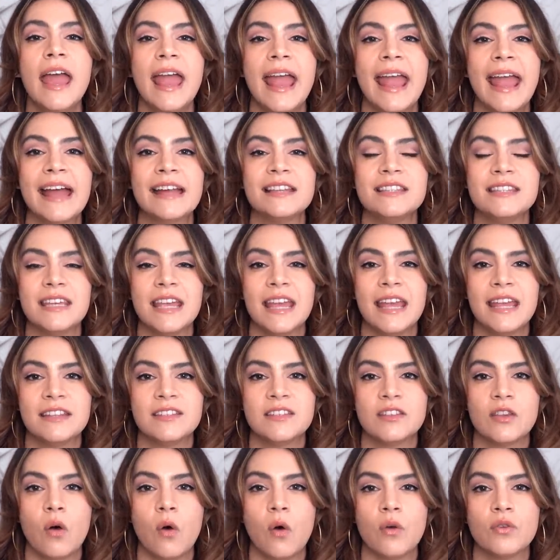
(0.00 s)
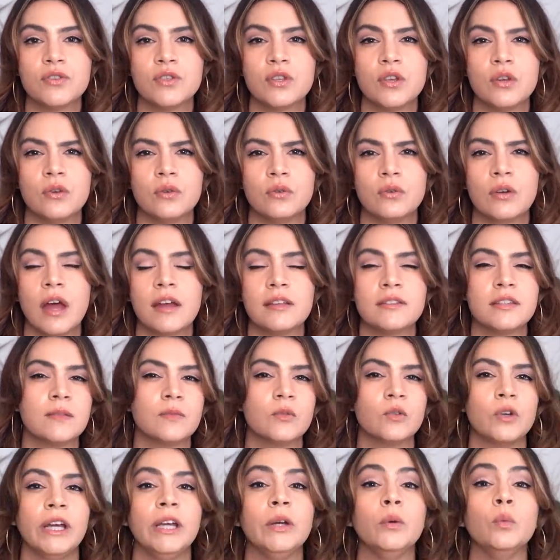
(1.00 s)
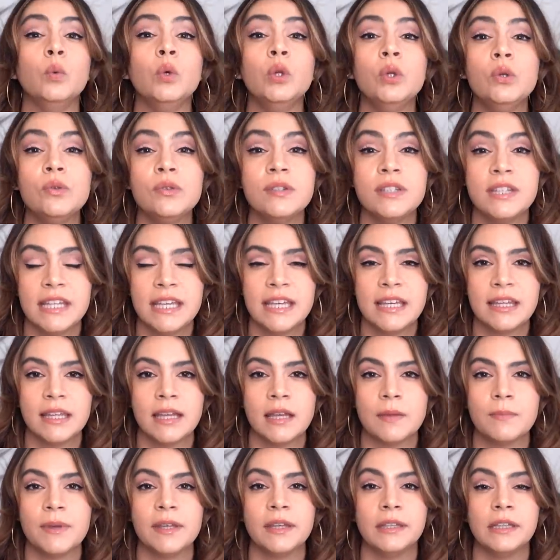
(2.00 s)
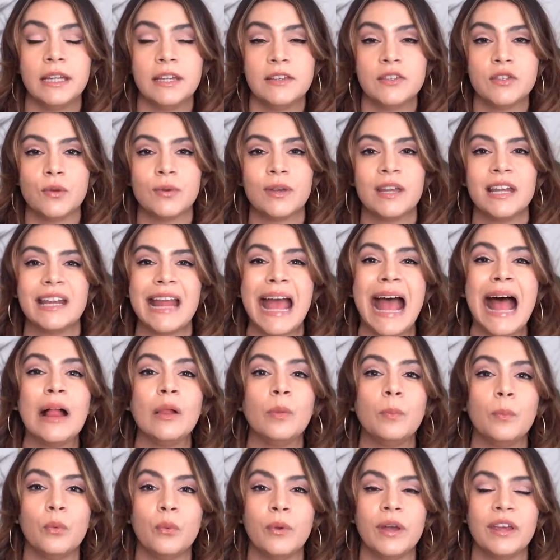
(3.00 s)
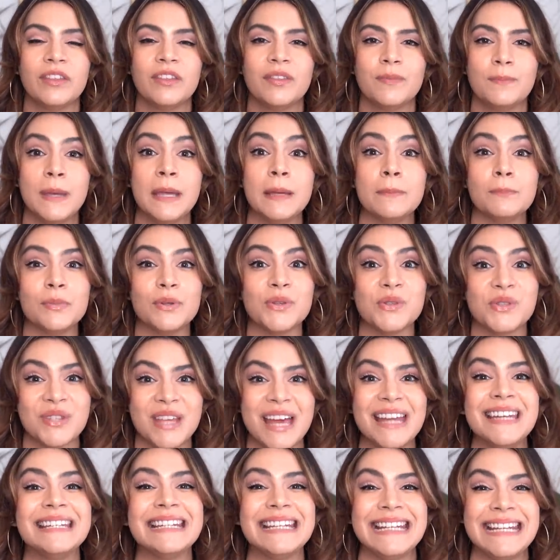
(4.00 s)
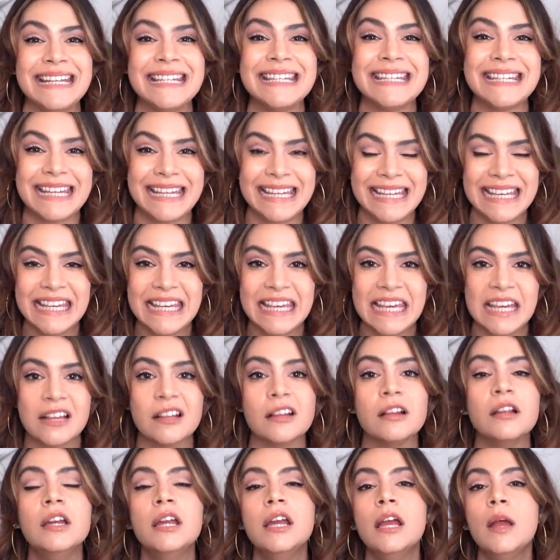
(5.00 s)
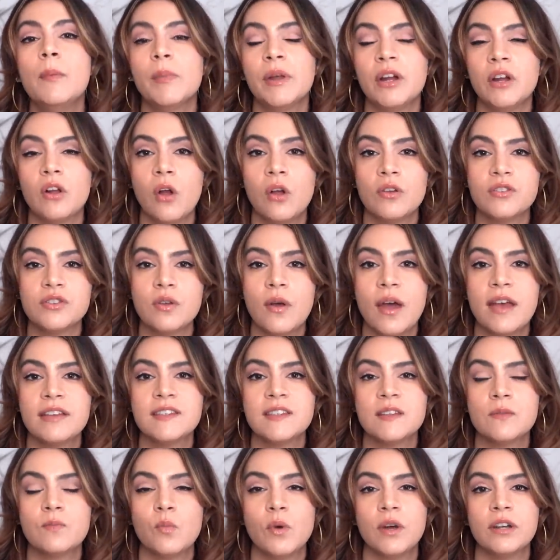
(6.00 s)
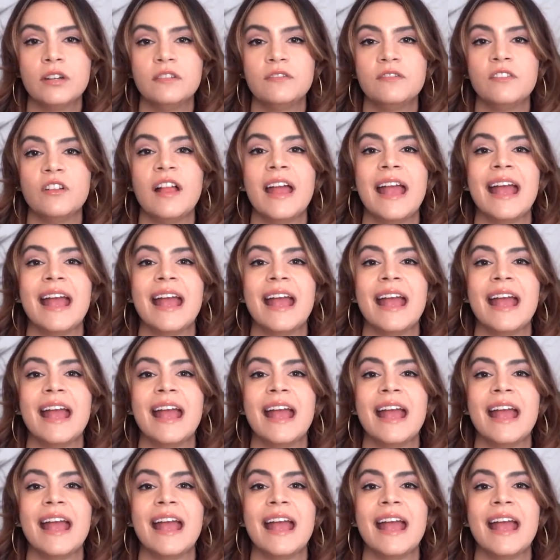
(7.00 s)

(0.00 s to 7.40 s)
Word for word: and it's also got some great wound healing abilities, so it can help with pimples that need to heal. But it also has some wonderful